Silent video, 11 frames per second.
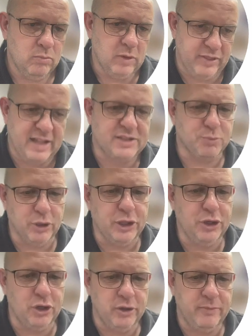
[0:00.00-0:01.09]
And that's really
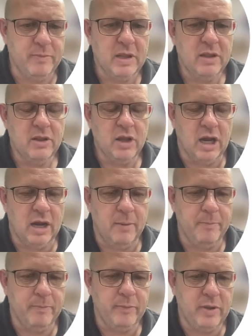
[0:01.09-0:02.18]
good.
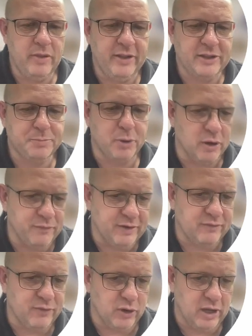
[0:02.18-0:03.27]
That's
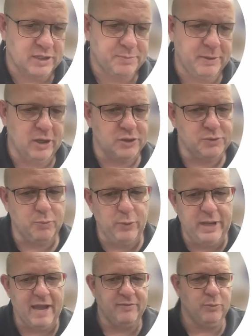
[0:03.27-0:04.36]
perfect for us because we
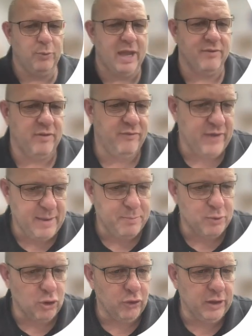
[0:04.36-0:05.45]
have a
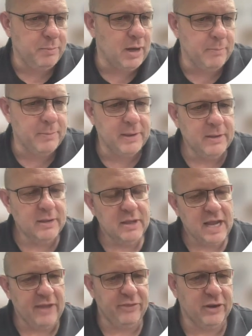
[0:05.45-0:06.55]
vapor only pump
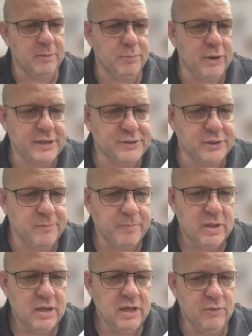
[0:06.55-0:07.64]
at the compressor,
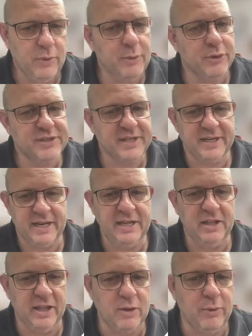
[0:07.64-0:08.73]
and if we were to send any
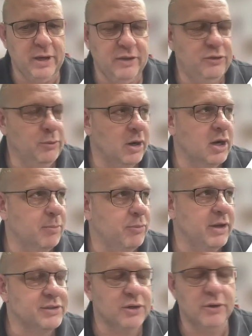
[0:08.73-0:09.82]
liquid into our
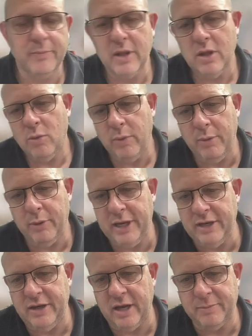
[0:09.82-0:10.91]
compressor, we would
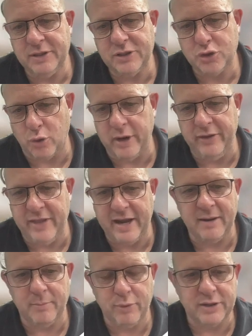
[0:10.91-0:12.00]
end up destroying that
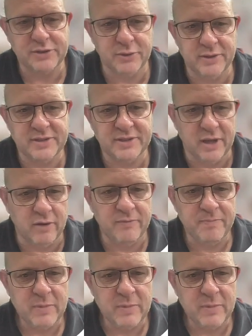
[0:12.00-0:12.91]
compressor itself.